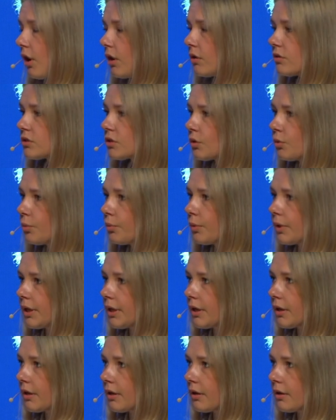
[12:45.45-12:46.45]
Also, we
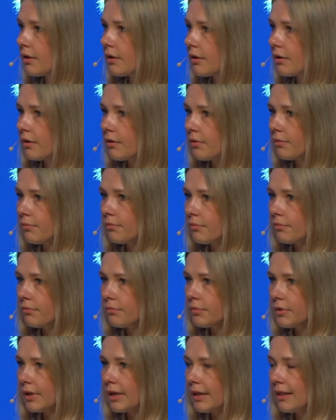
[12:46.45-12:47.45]

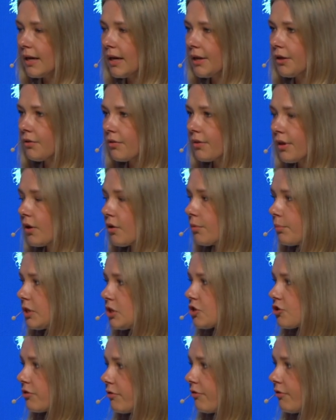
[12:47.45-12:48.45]
decline all the
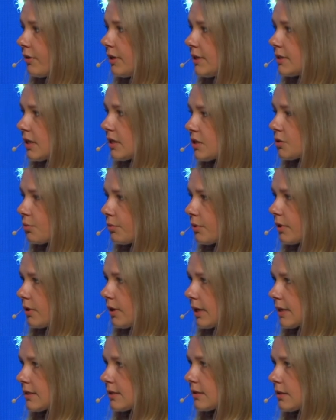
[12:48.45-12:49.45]
commission fees
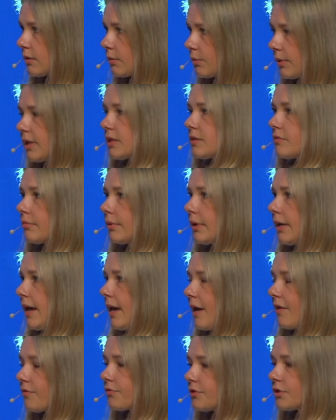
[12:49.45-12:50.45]
as we
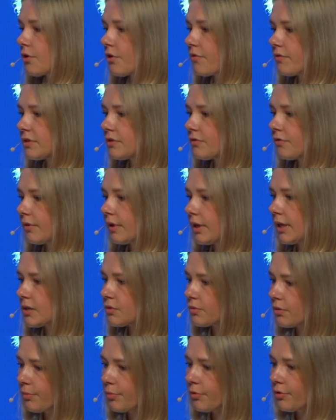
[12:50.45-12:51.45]
have service fee,
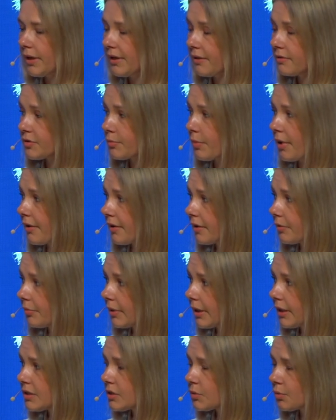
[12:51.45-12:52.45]
as we operate as a
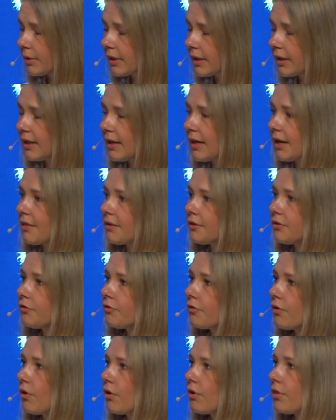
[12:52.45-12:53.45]
marketplace. We decline it
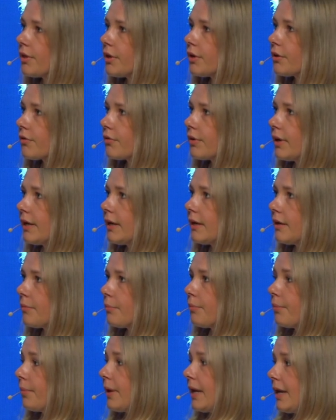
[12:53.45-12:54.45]
for all the Ukrainian
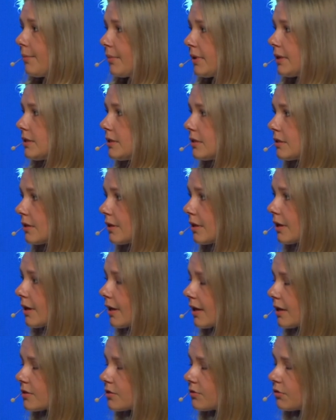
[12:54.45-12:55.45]
payments
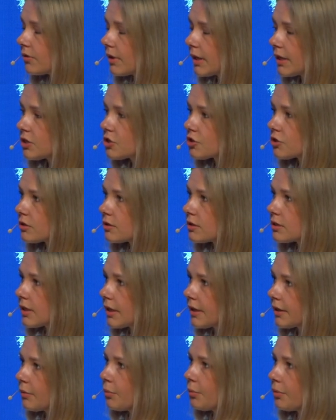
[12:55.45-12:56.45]
as a donations,
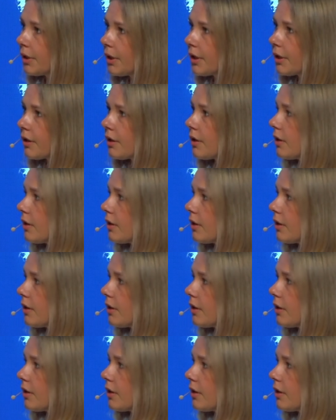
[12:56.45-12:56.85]
and we...